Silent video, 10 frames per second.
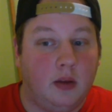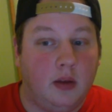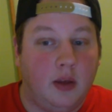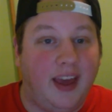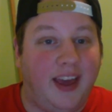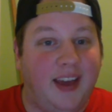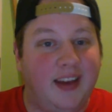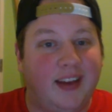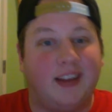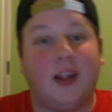
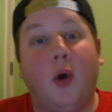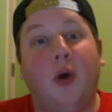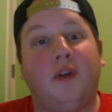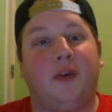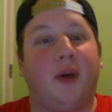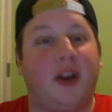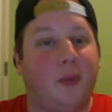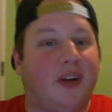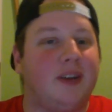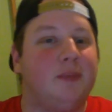Hello everyone and
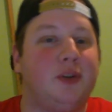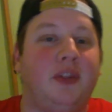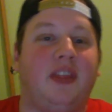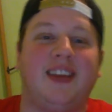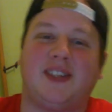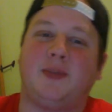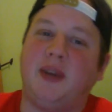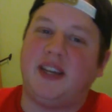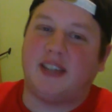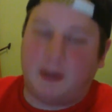welcome to this
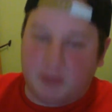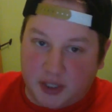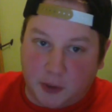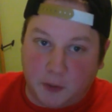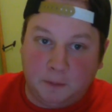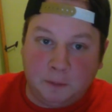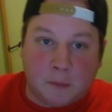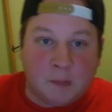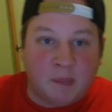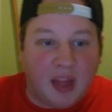week's episode
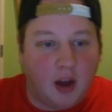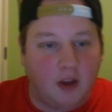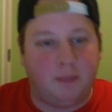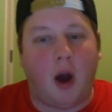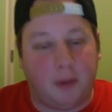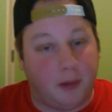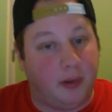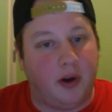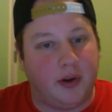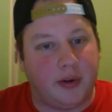of Pauper
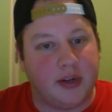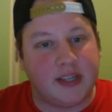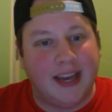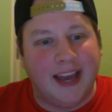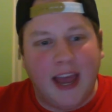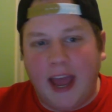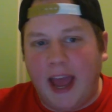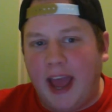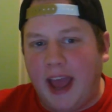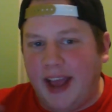Ponderings.
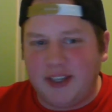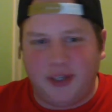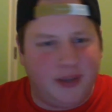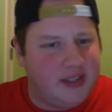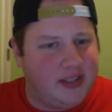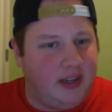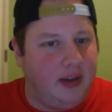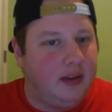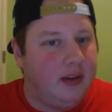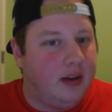As you can see,
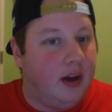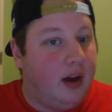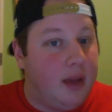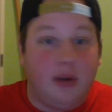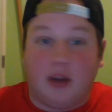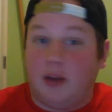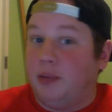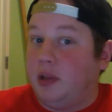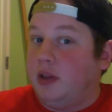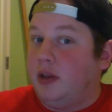I'm in a
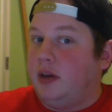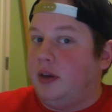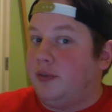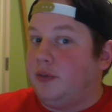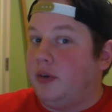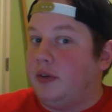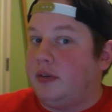completely different